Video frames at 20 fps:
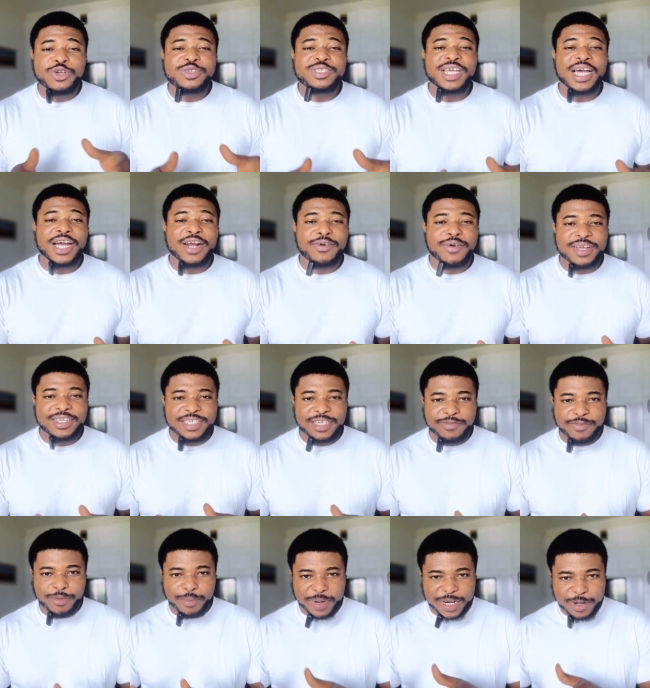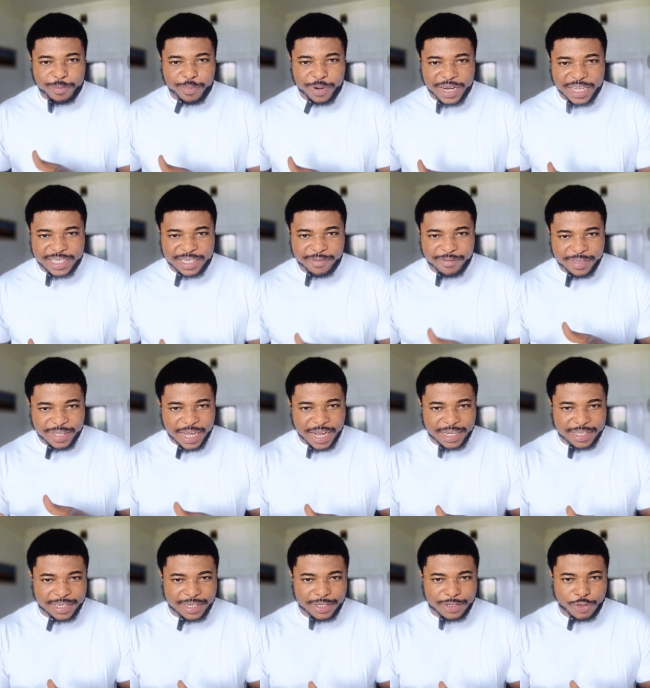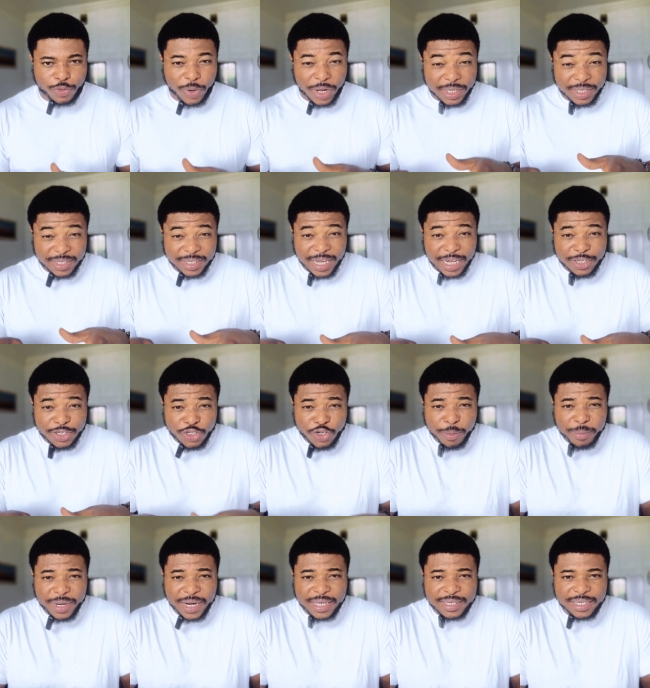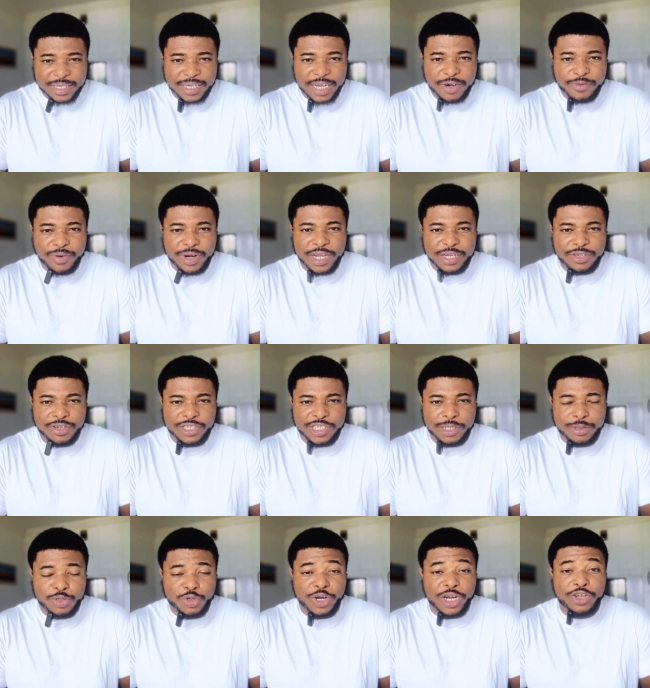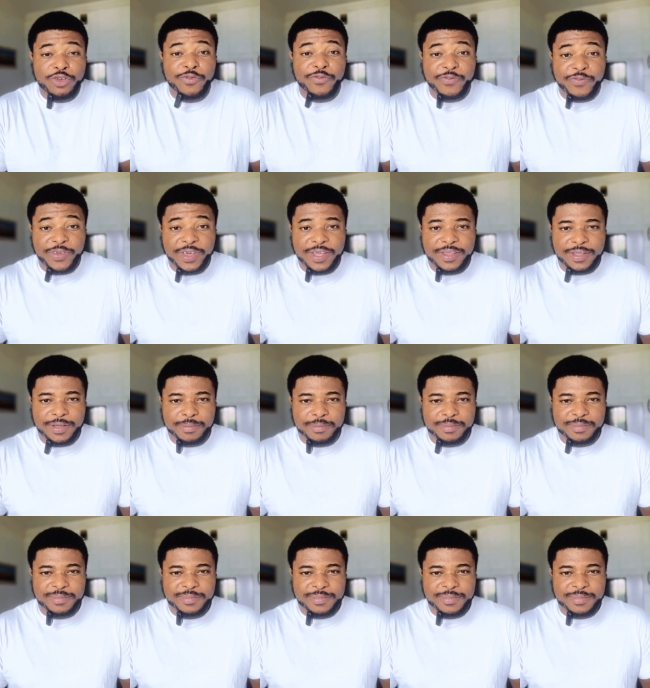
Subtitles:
use aggressive or manipulative tactics to assert dominance in their relationship so that you fear them.